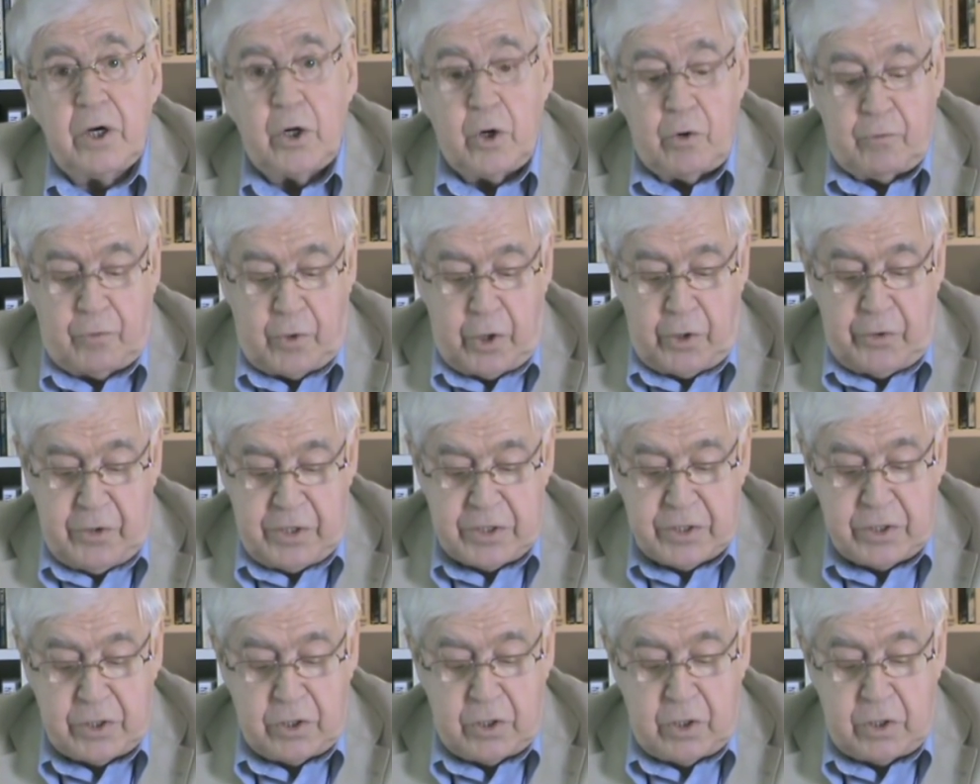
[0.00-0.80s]
of our
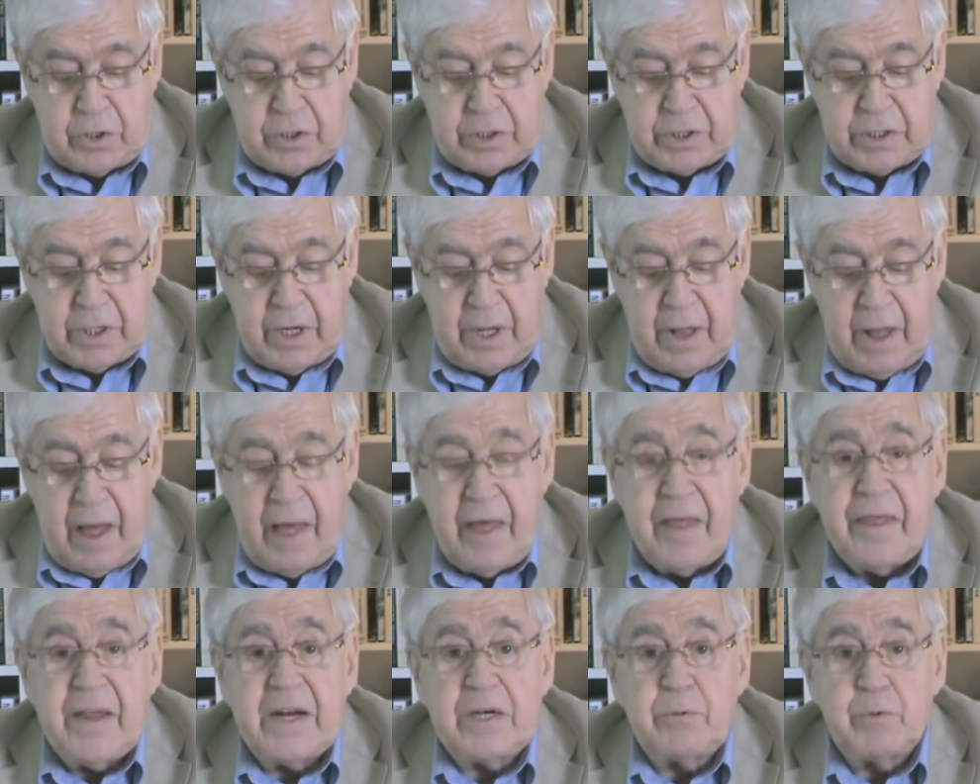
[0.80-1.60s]
research
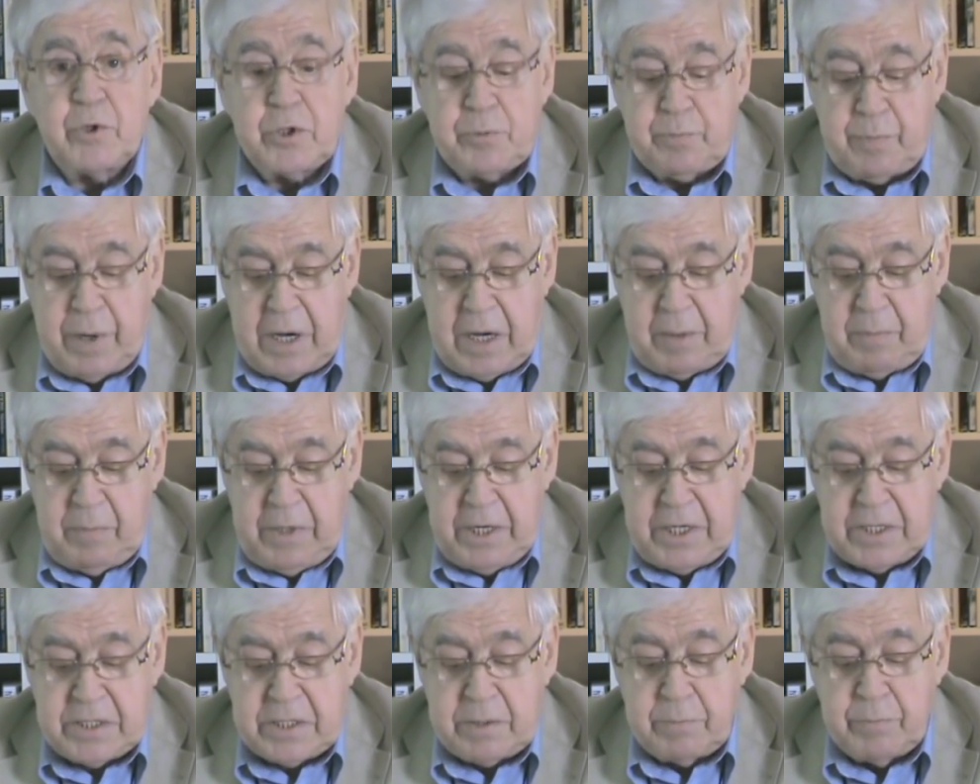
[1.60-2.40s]
that was
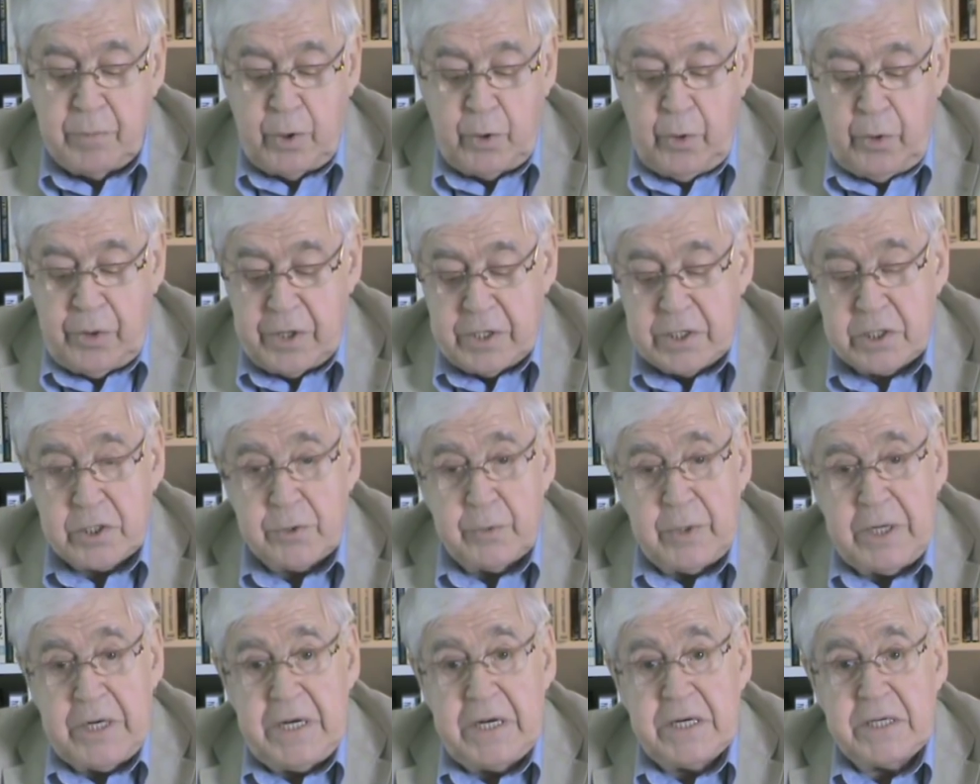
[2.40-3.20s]
published both in
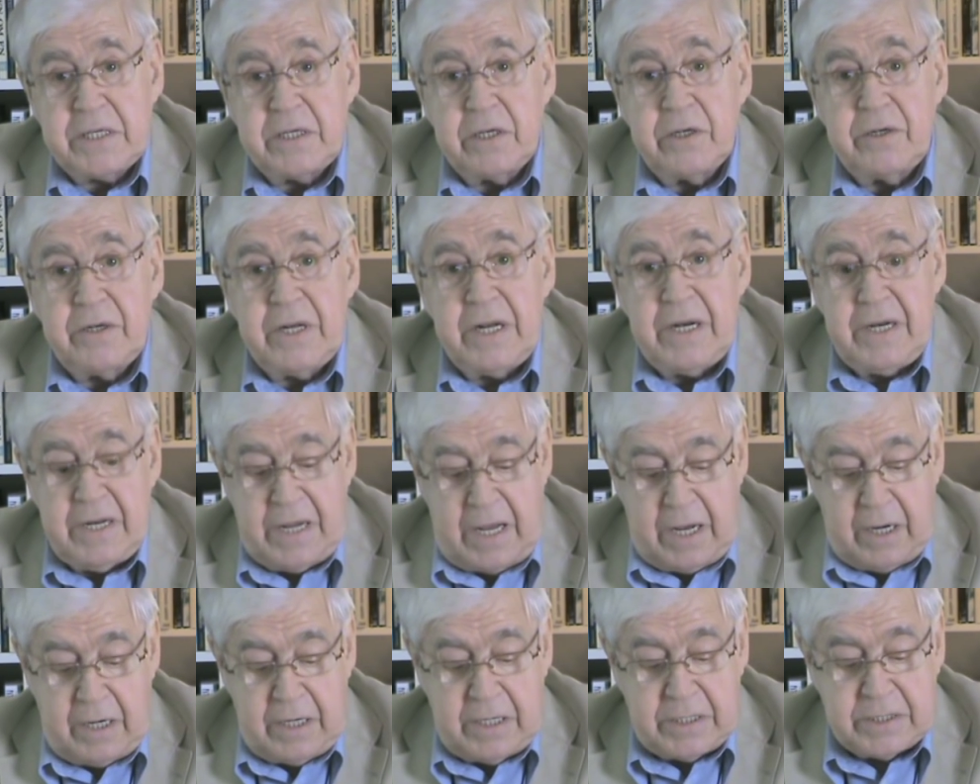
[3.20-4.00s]
Swedish and
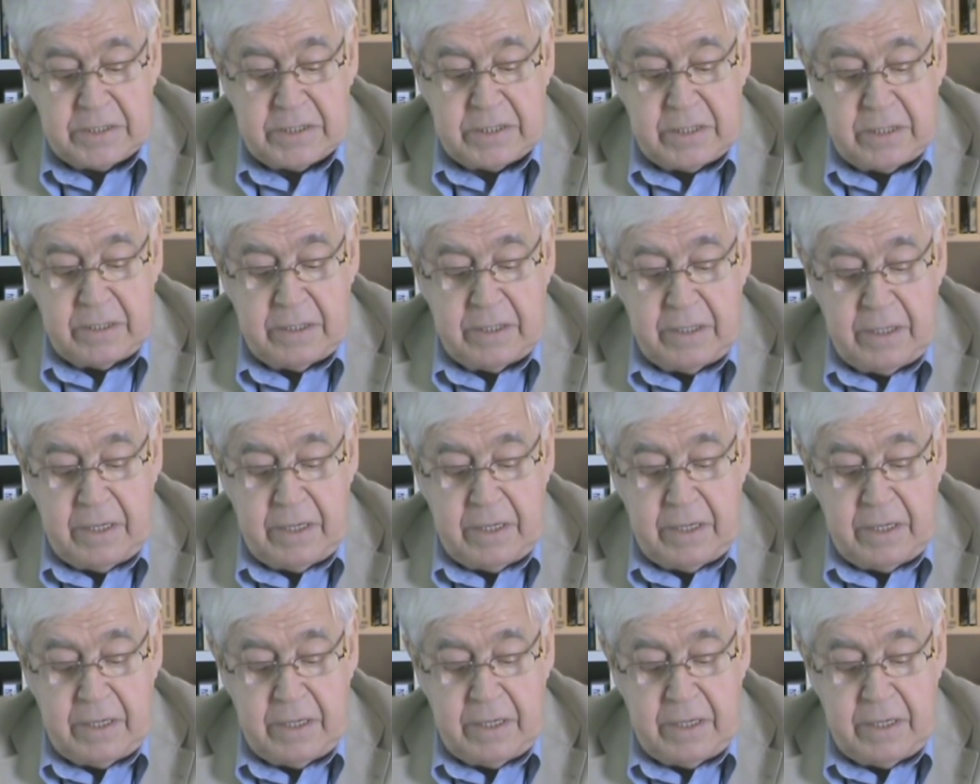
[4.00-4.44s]
in English.